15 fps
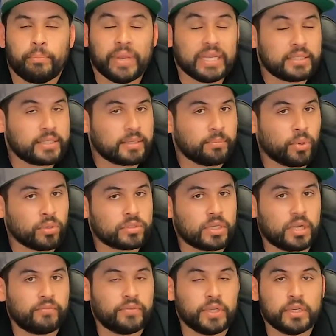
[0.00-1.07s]
basic
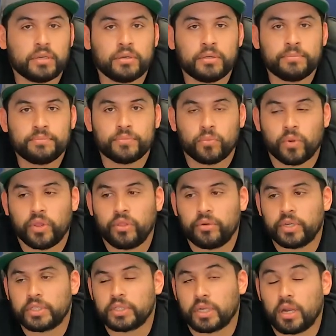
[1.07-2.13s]
bolt-on vehicle,
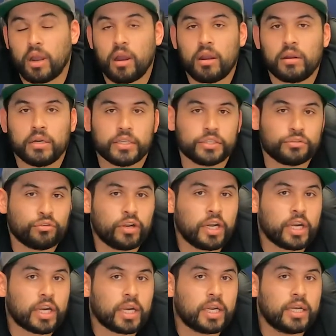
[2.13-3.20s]
whether it's a car, a
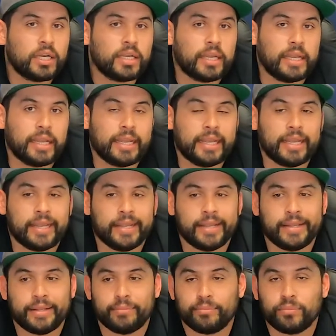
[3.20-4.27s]
truck,
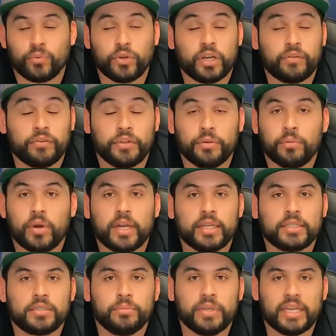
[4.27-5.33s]
whatever you want
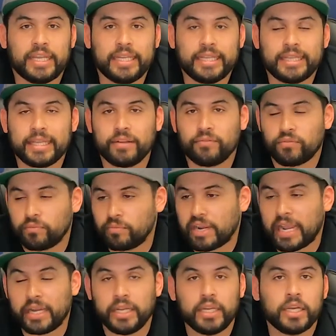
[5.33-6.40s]
it to be. Anything from
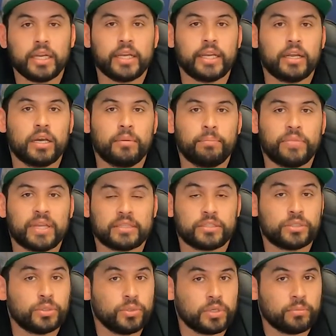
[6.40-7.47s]
99 and up
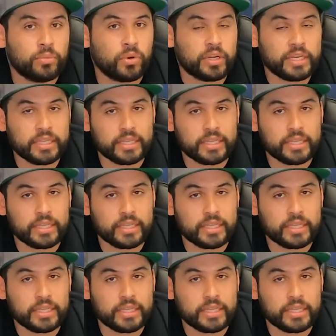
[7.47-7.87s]
that's tunable,